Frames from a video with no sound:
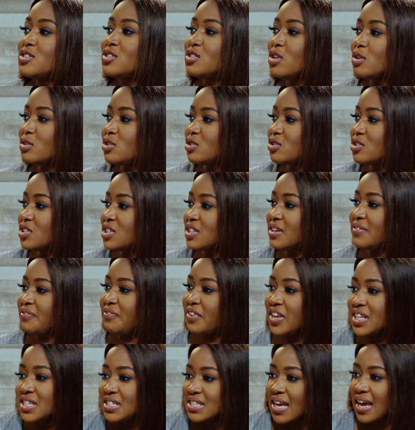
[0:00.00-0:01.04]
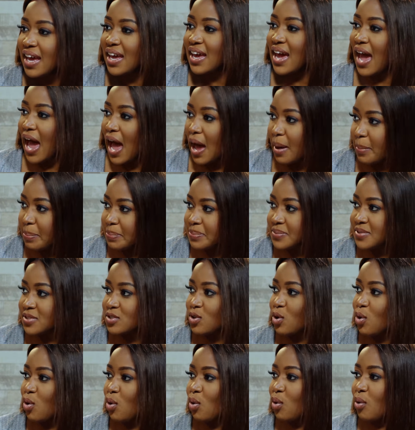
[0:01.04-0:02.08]
So Tunji, fintech app,
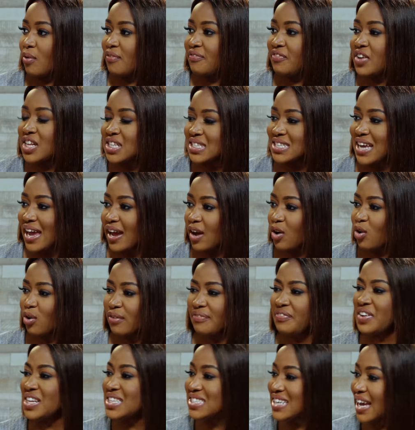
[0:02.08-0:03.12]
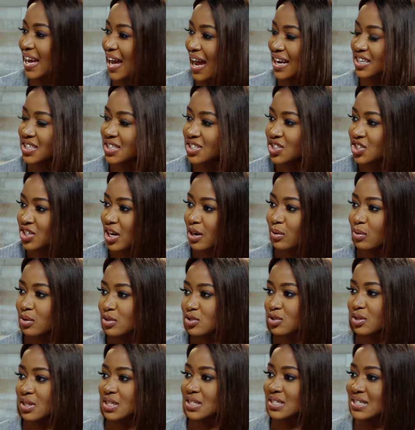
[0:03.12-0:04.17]
so fintech, or fintech actually in
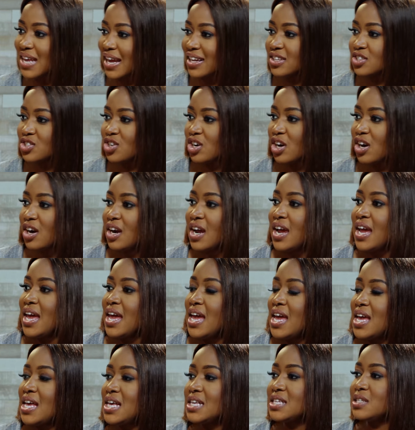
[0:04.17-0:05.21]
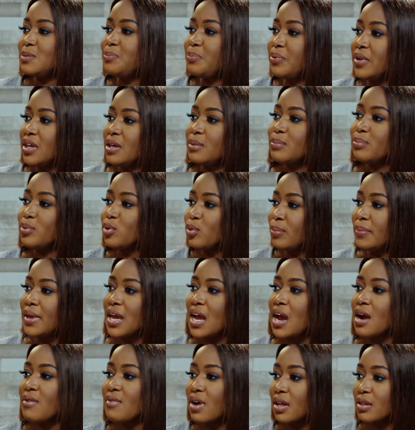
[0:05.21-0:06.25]
general, so the sector is pretty
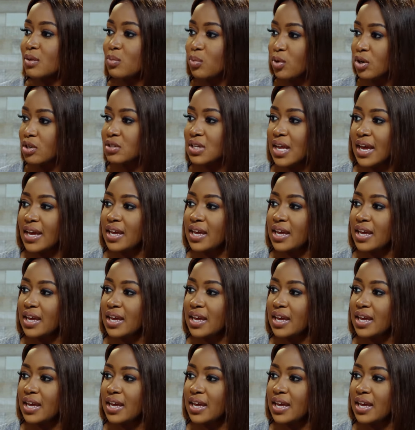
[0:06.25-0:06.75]
booming around the world.